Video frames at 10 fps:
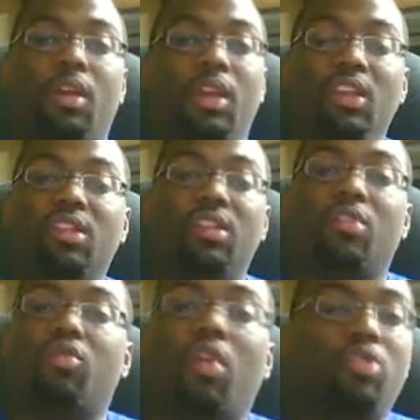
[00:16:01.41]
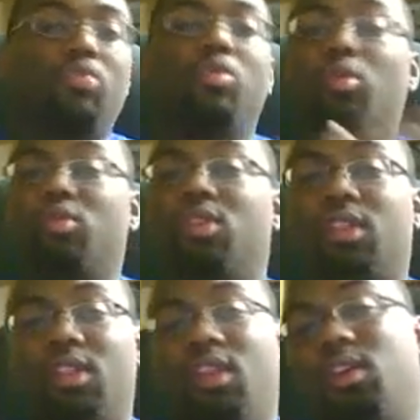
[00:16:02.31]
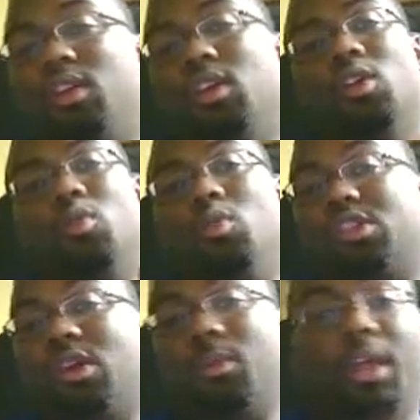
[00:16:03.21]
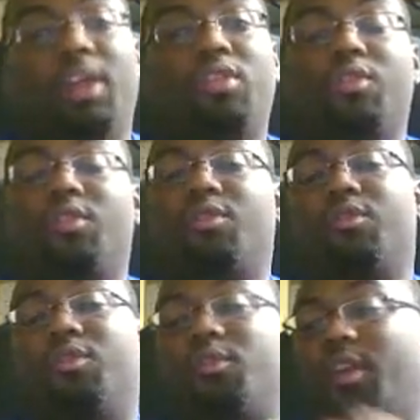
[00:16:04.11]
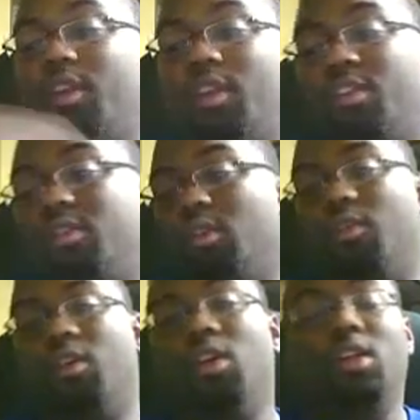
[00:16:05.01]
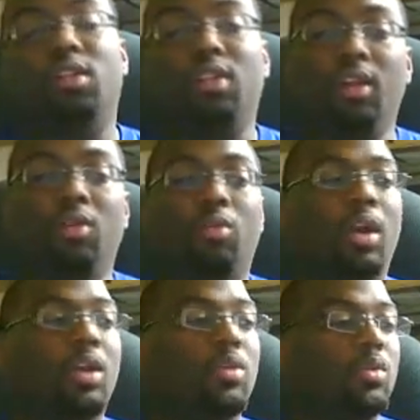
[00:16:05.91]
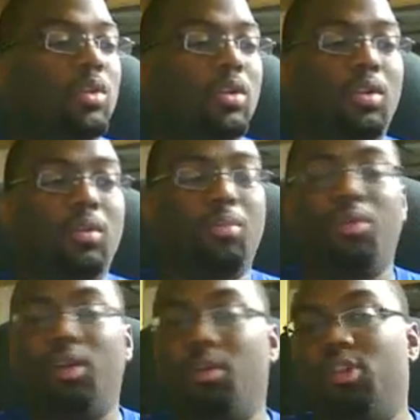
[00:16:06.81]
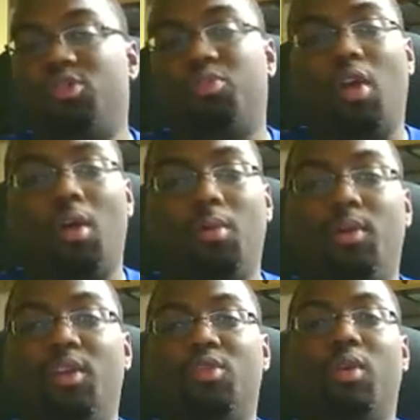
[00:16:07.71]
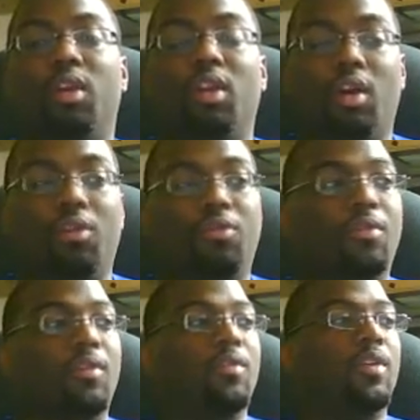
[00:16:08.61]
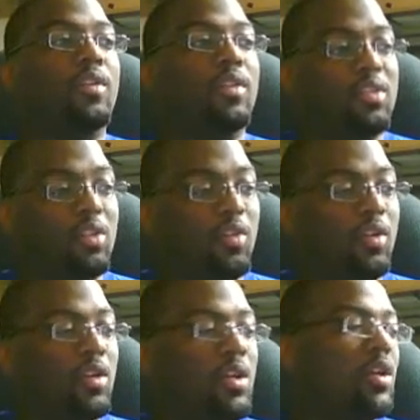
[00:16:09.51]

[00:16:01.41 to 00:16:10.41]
He's in the crossroads, and I think what's up next for Vanderlei Silva, Dana White pretty much probably has written off Vanderlei Silva.